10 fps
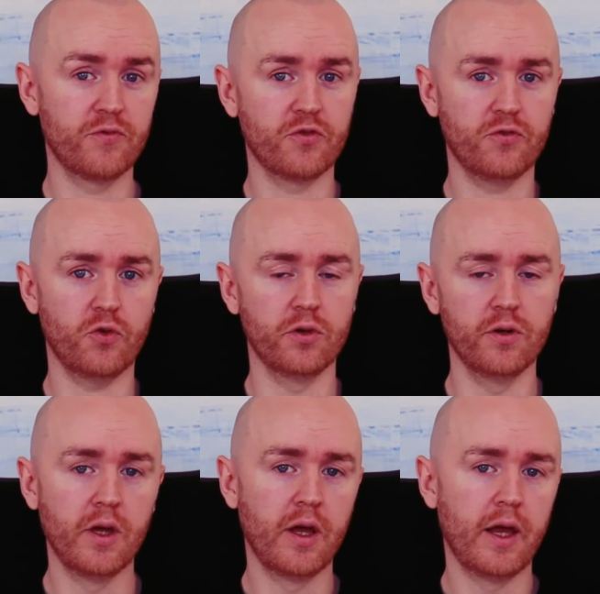for fun.
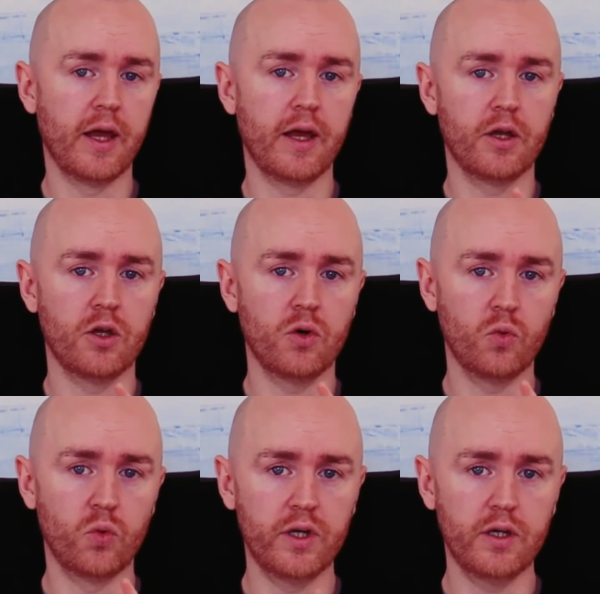
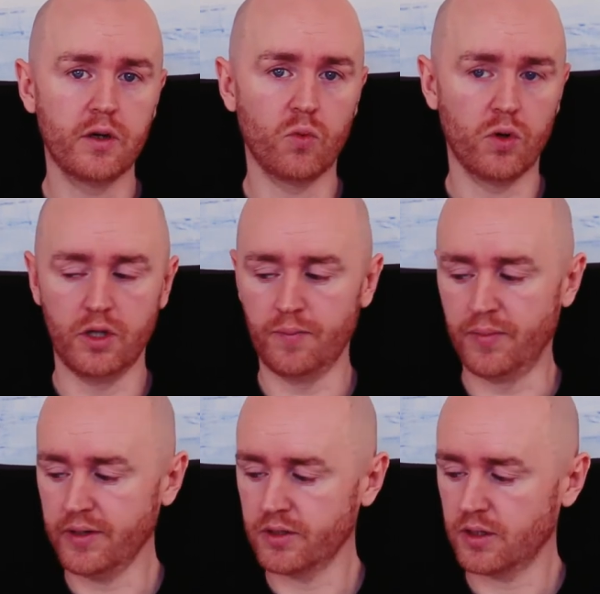We, one of the
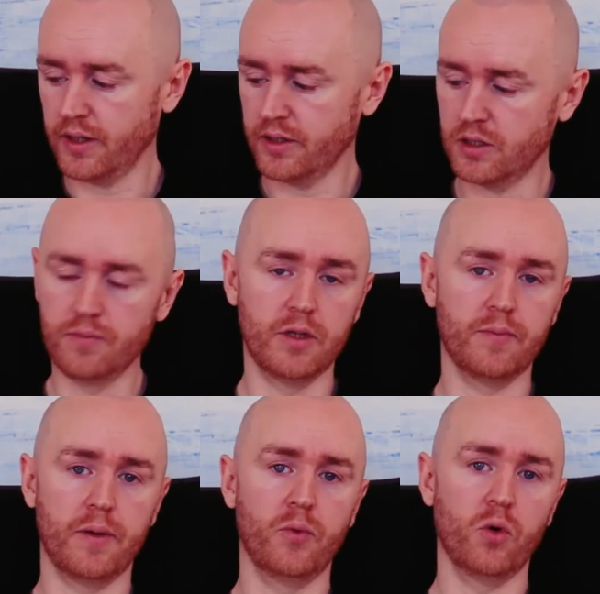biggest things in, in
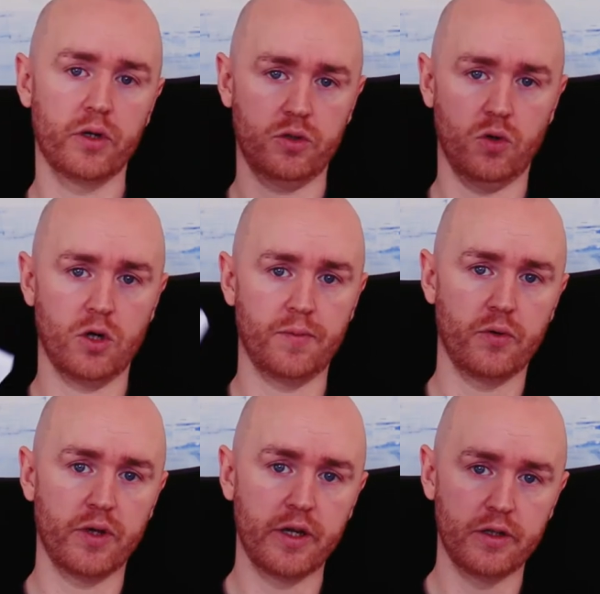my book I talk
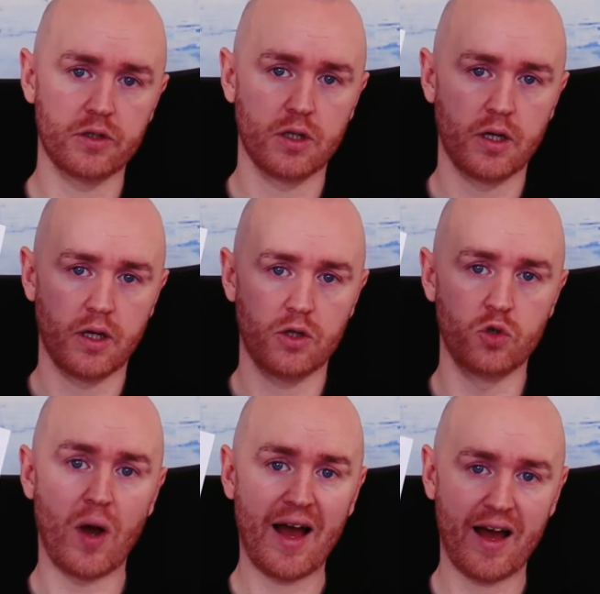about is
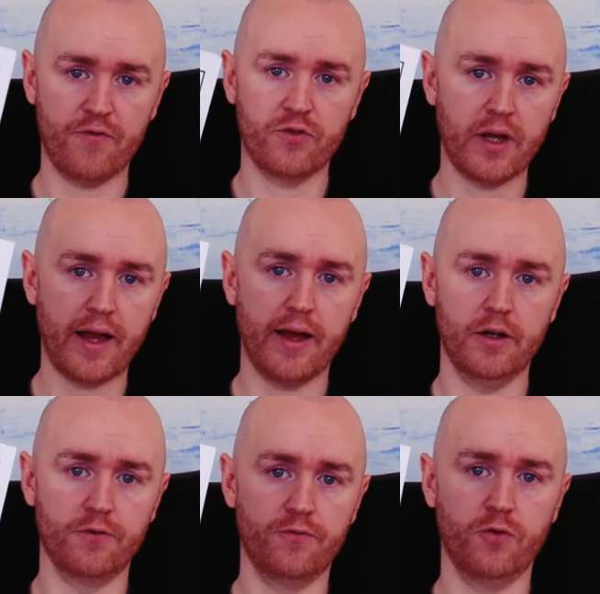you have to
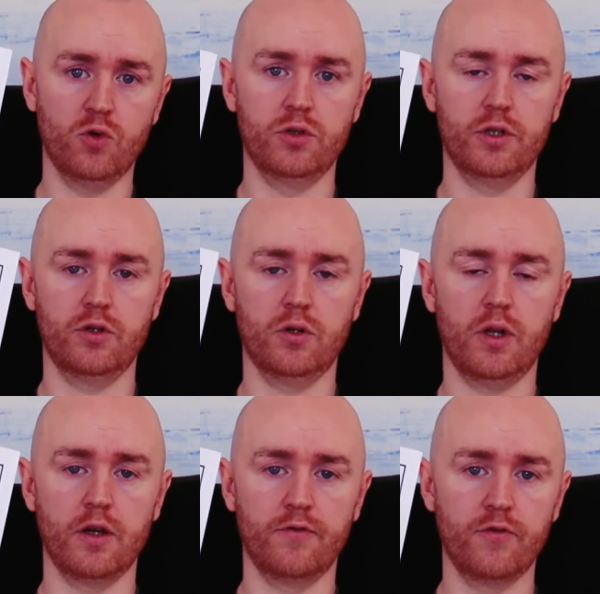have fun in your
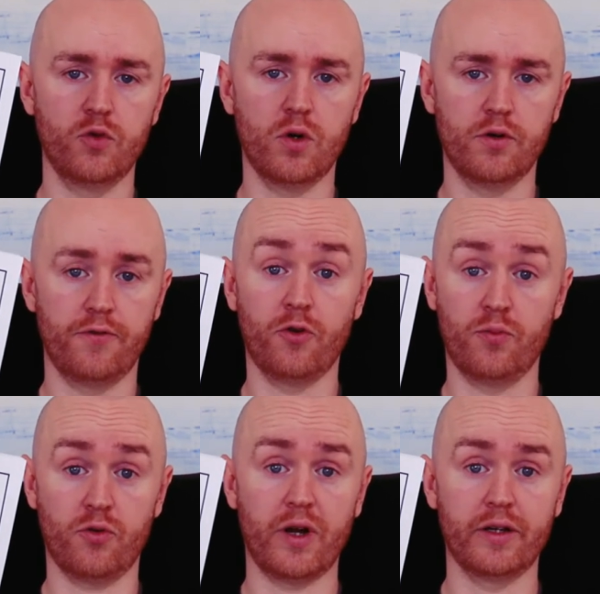life if you are for a
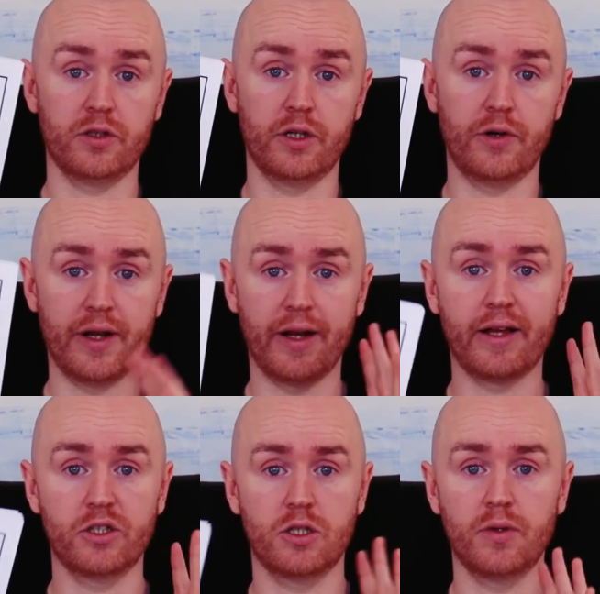procrastinator, and it
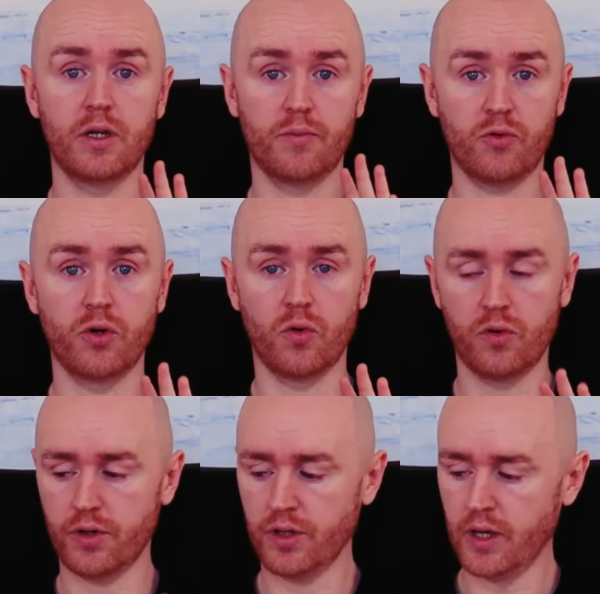has to be a
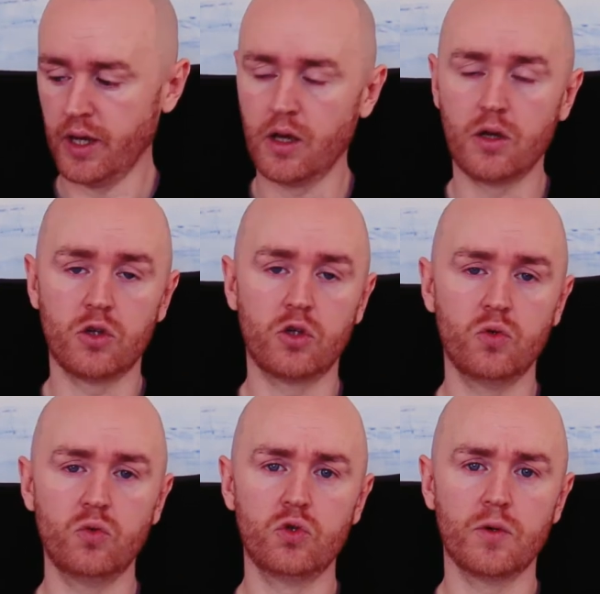priority.
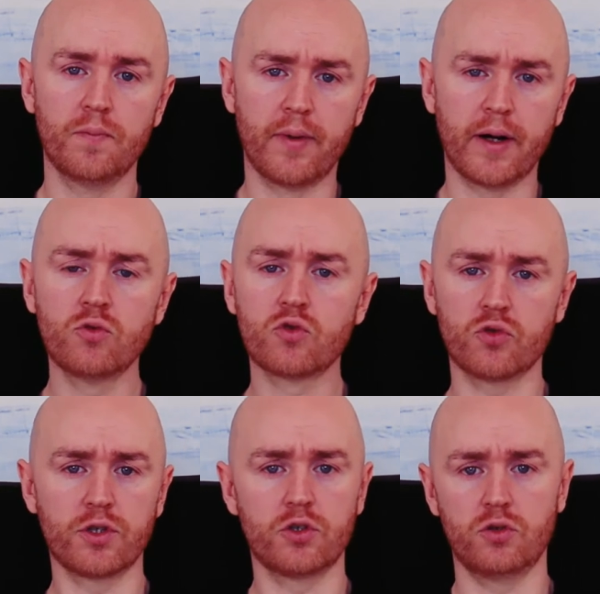Huge
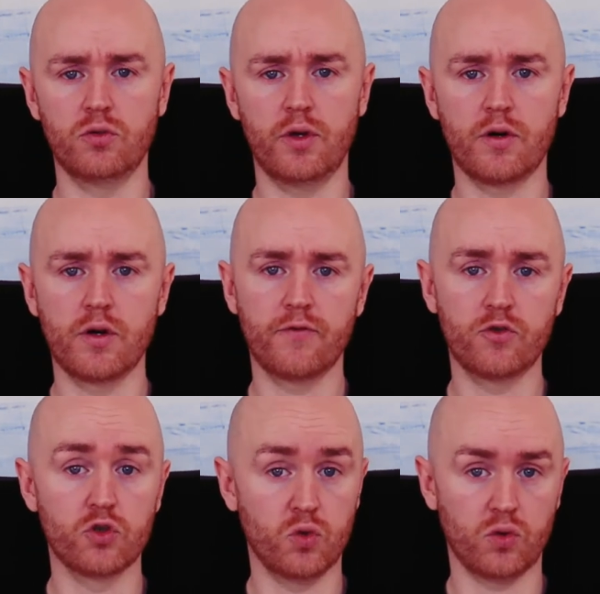boundary issue there if
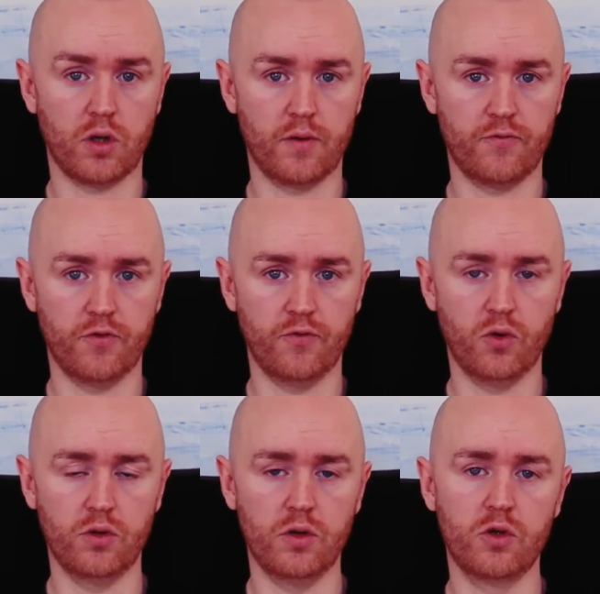there's no time for
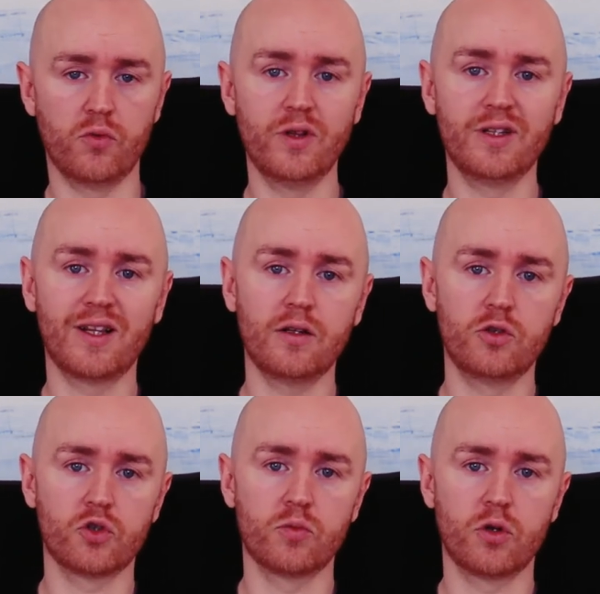fun. You're really telling
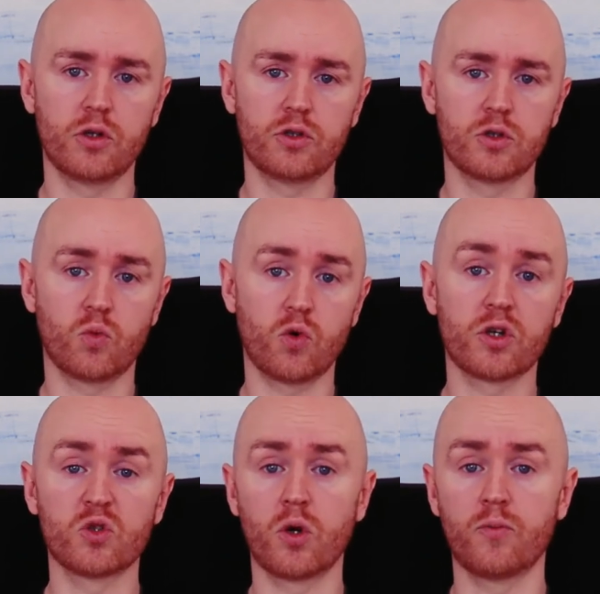your subconscious
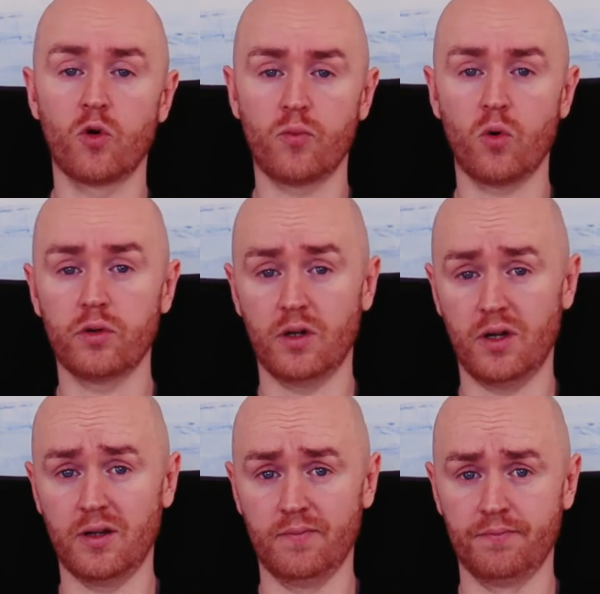work is way more important than
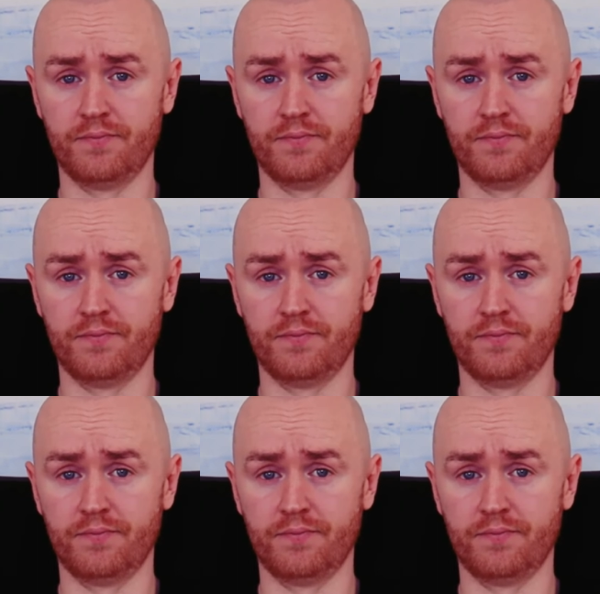I am.